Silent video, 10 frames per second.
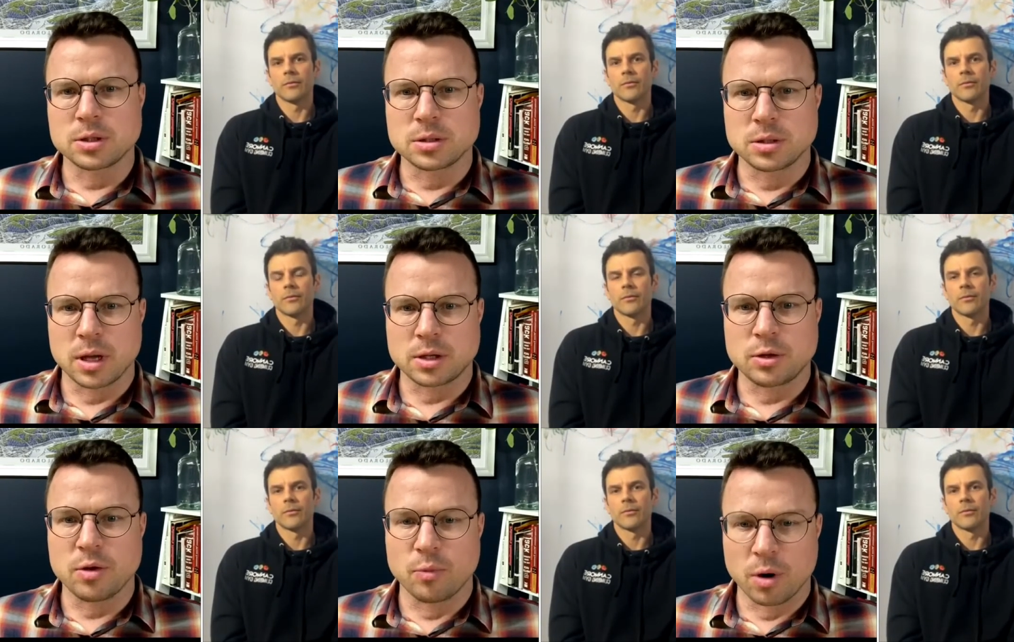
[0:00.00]
Speaker 1: like? Do
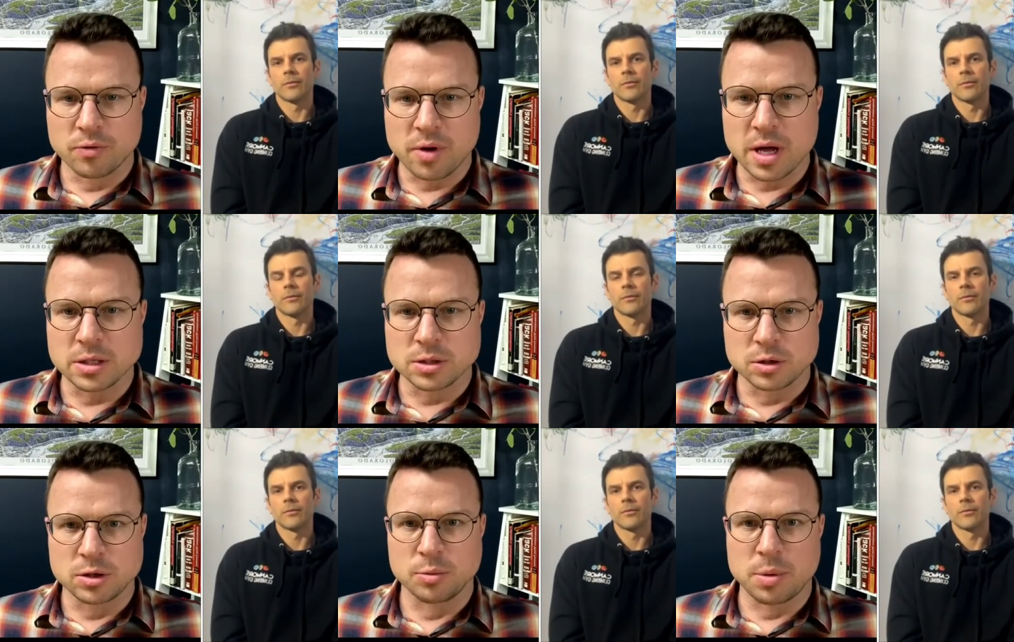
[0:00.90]
you have work vans, or
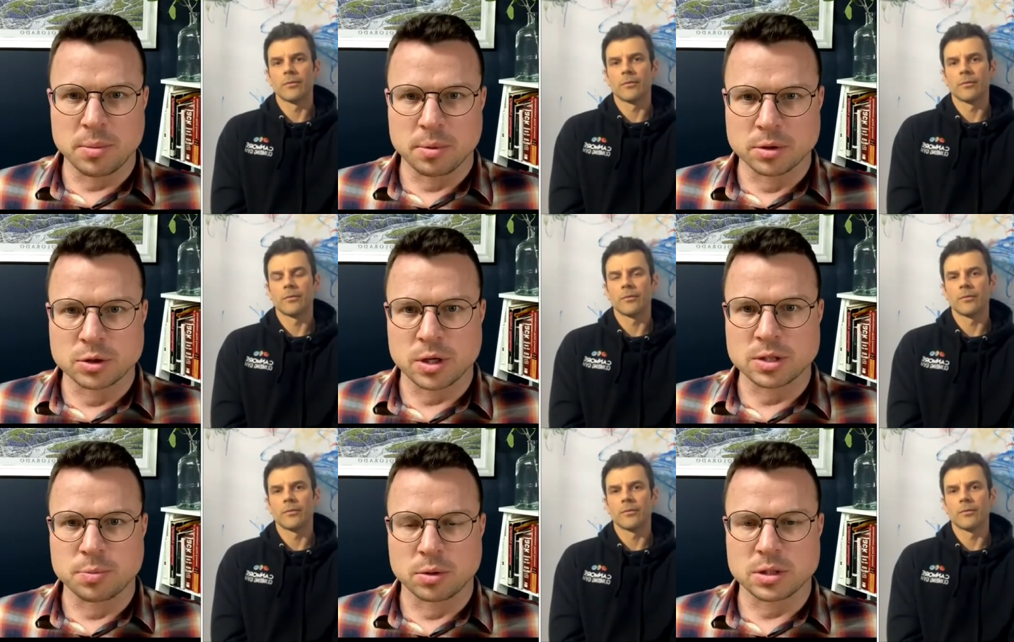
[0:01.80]
do your people
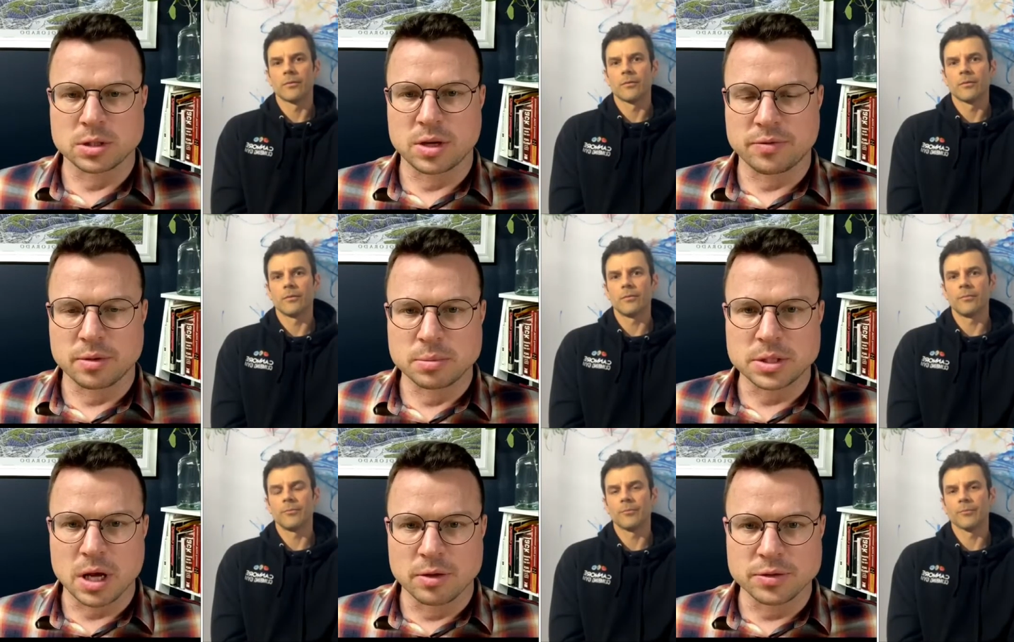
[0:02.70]
transport the stuff
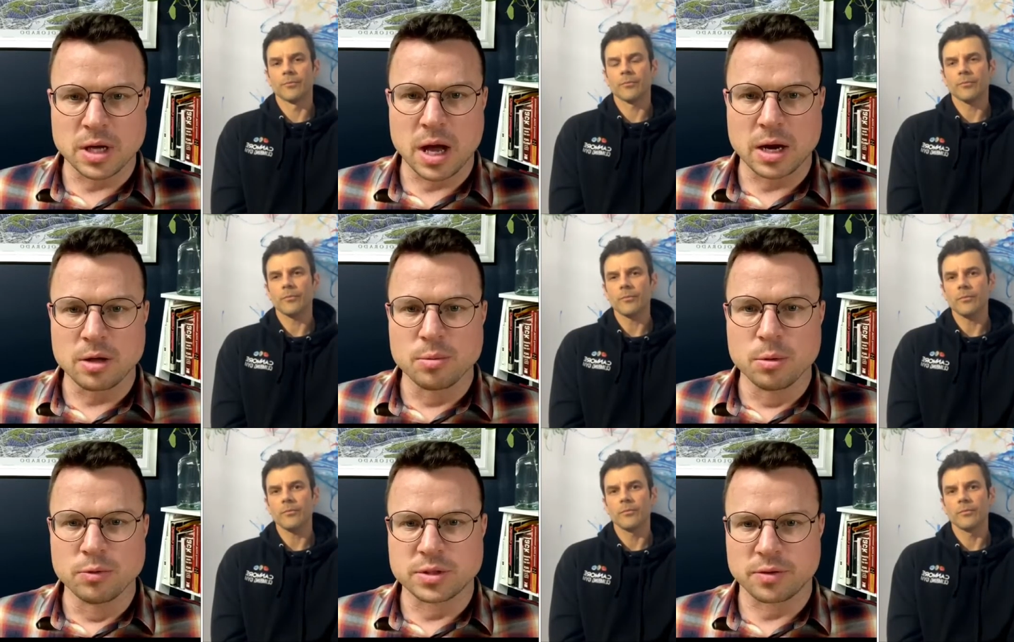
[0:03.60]
themselves? How do you
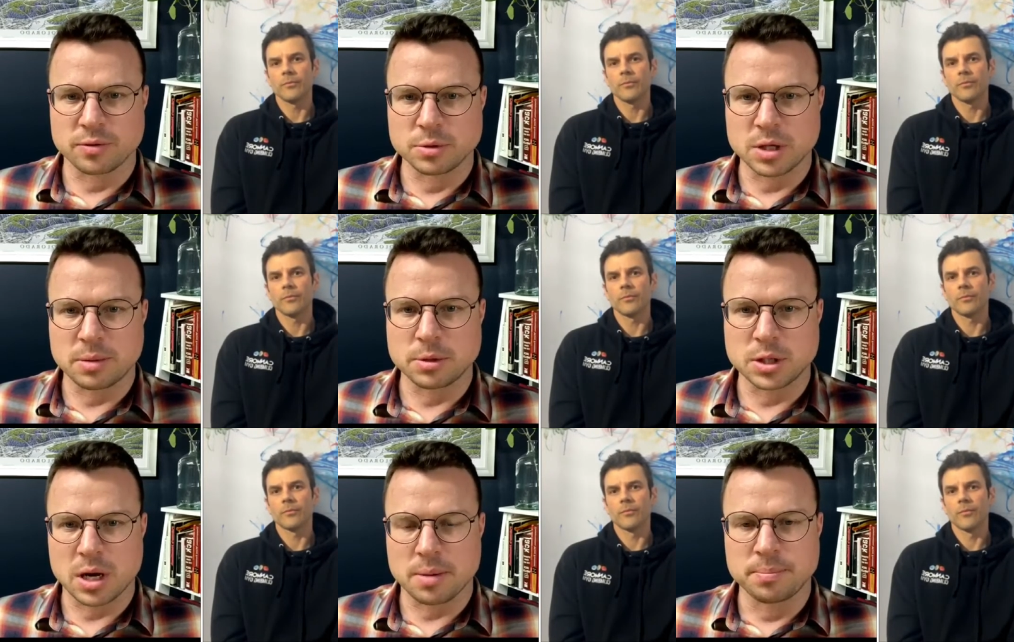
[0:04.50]
move stuff from job to
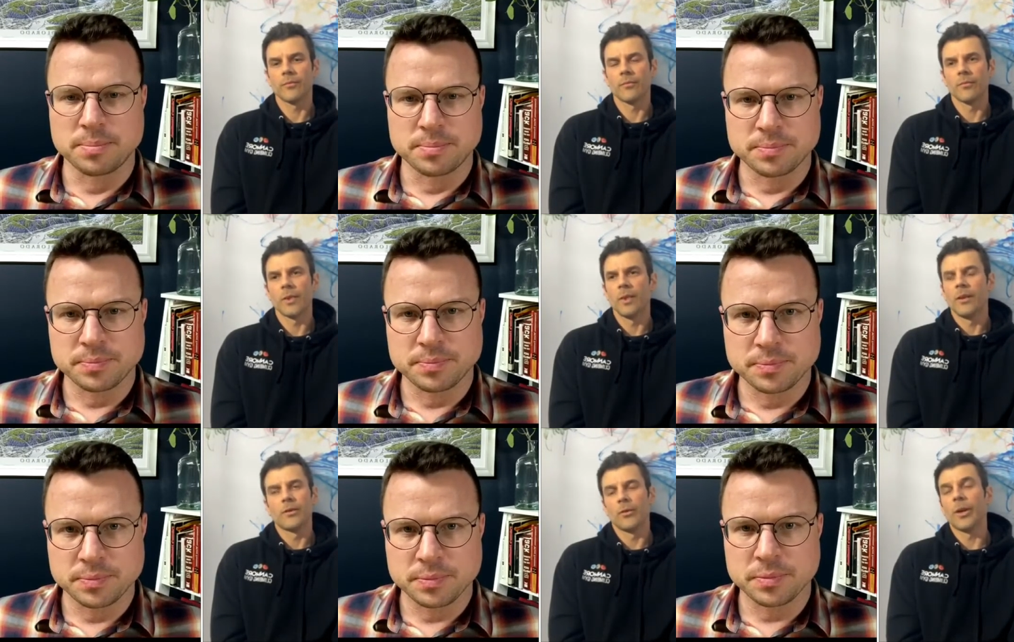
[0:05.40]
job?
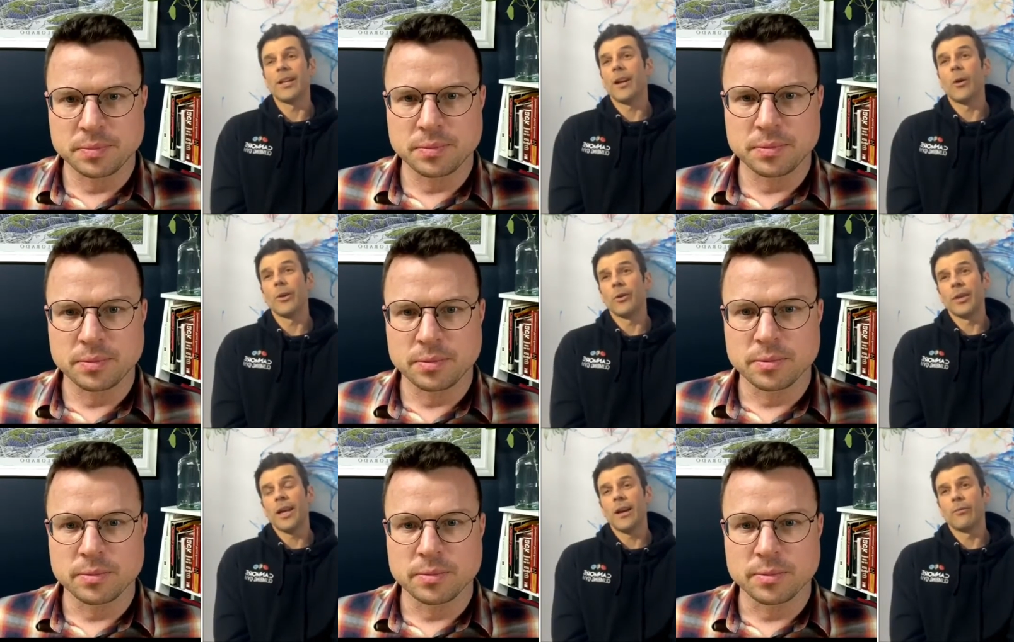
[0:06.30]
Speaker 2: So right now we only
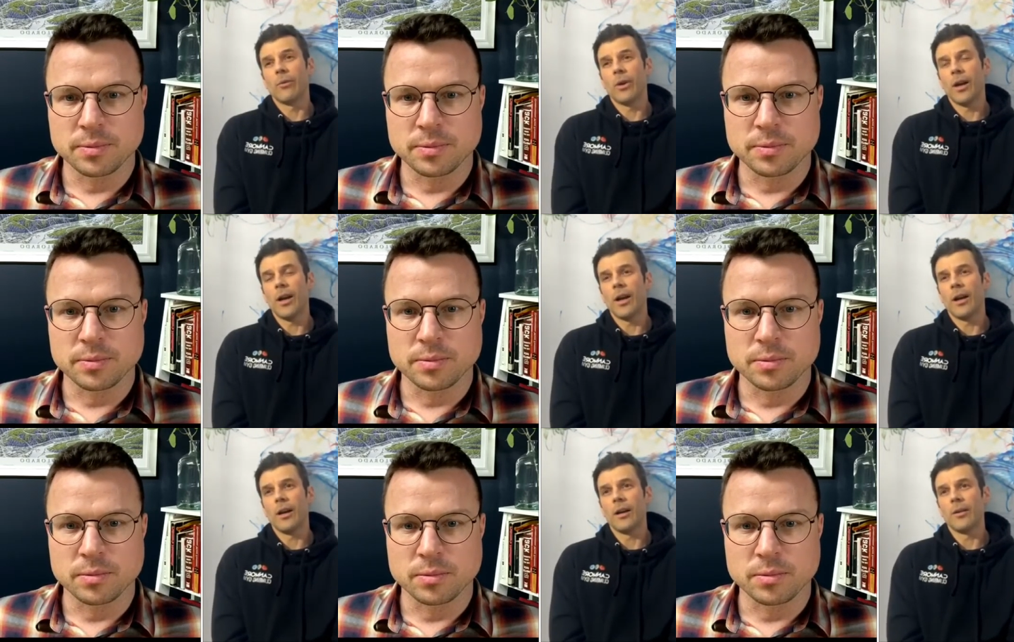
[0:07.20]
have
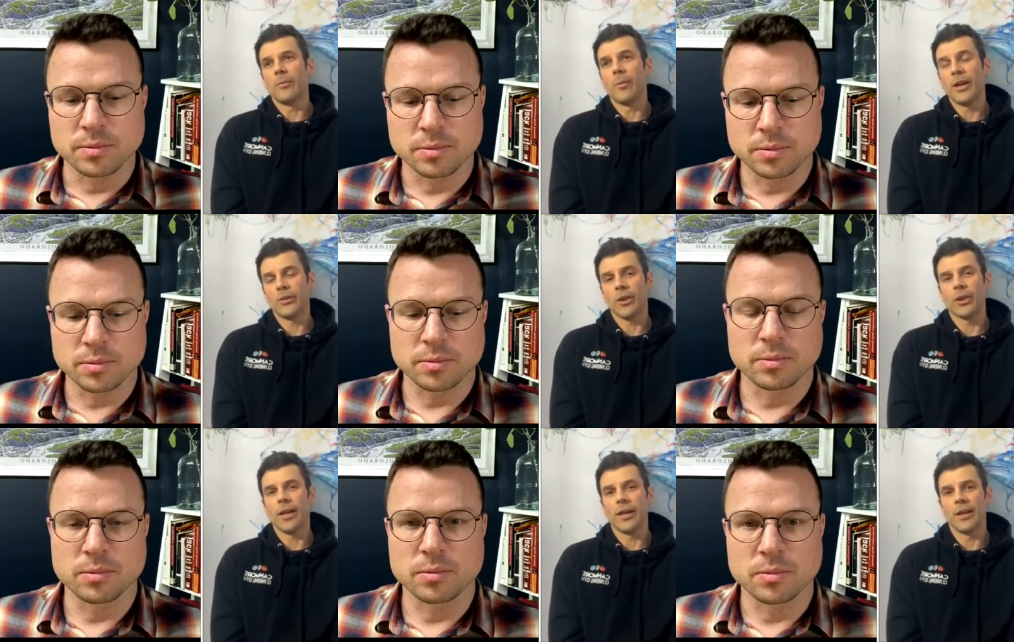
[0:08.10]
uh, my truck
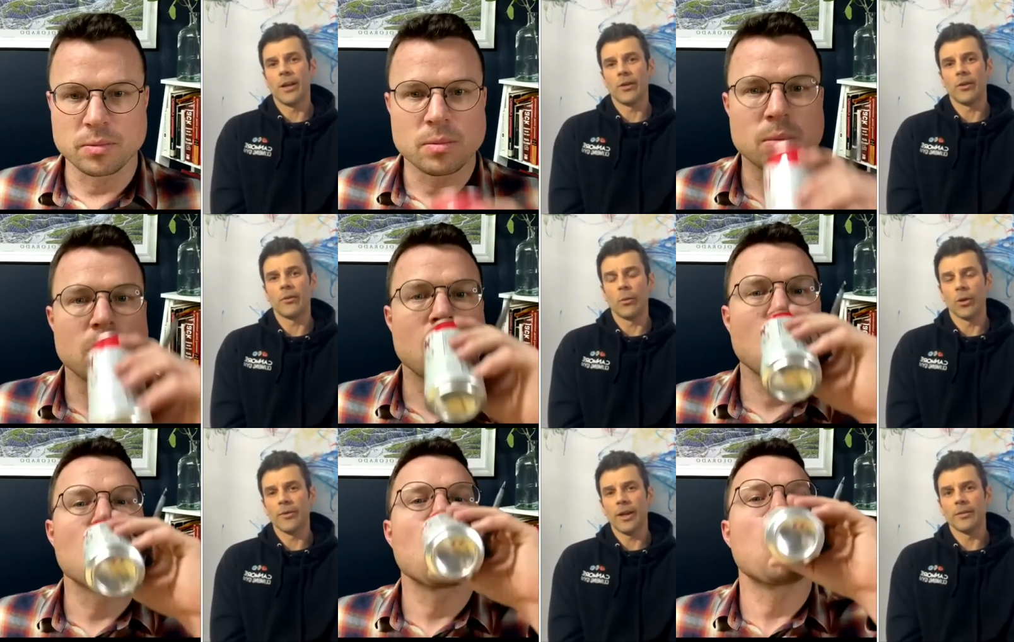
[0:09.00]
and another work
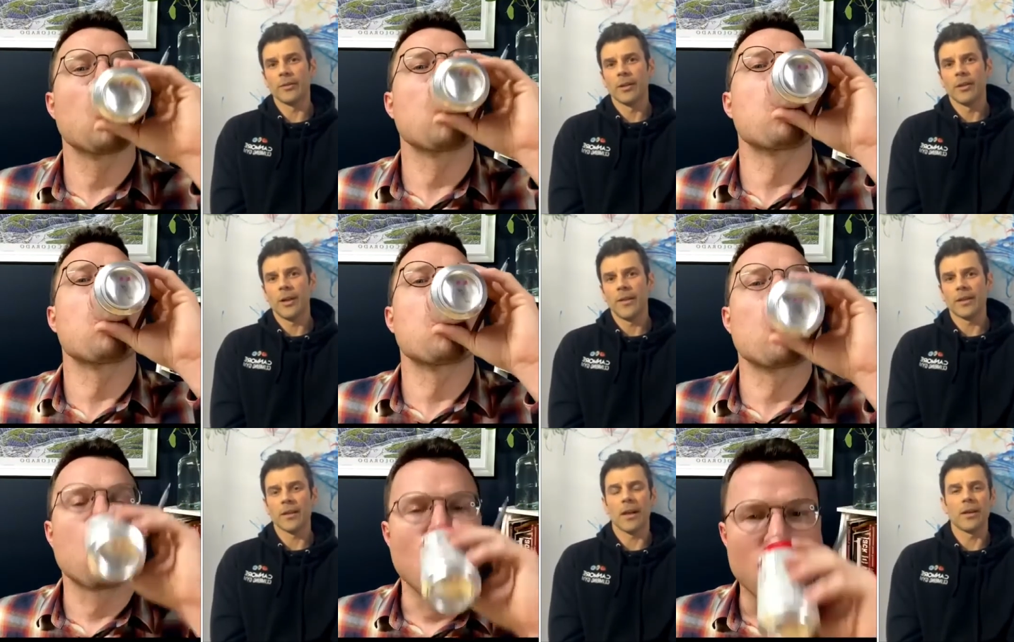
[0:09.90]
van, and that's
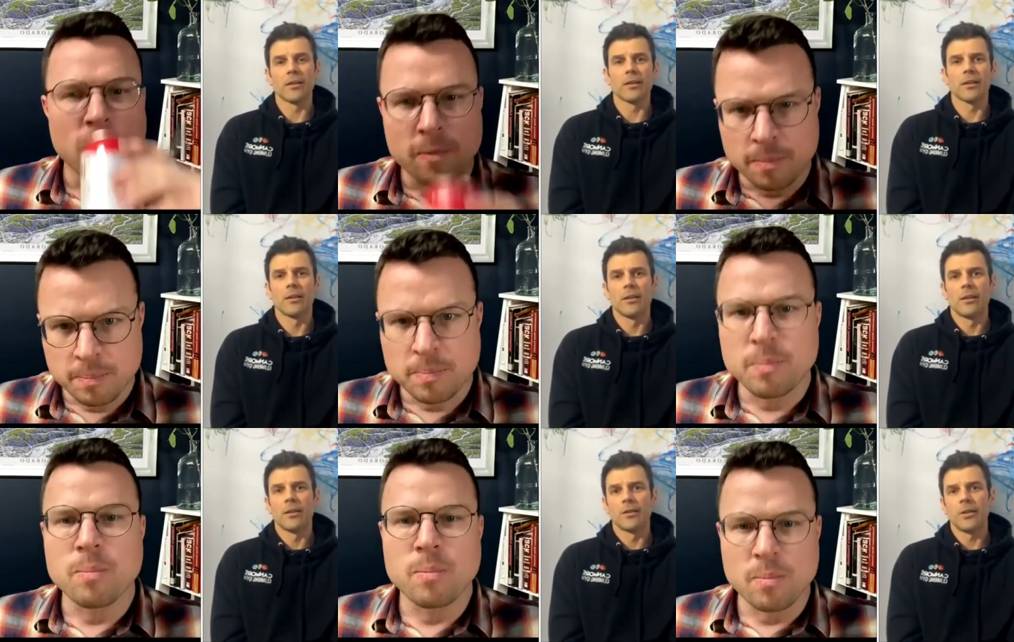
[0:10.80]
Kyle's.
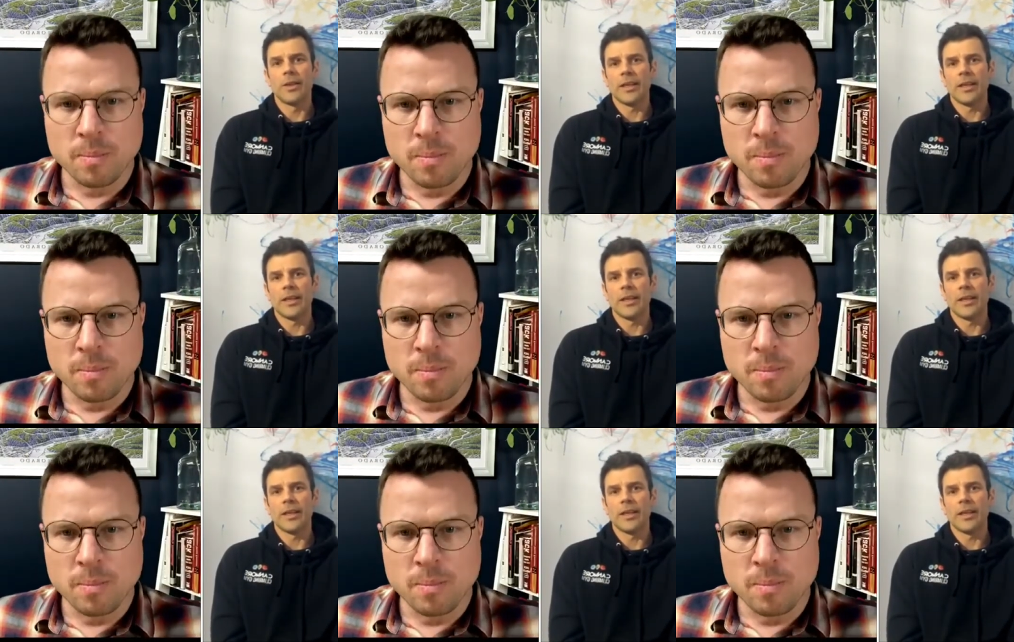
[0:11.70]
So he takes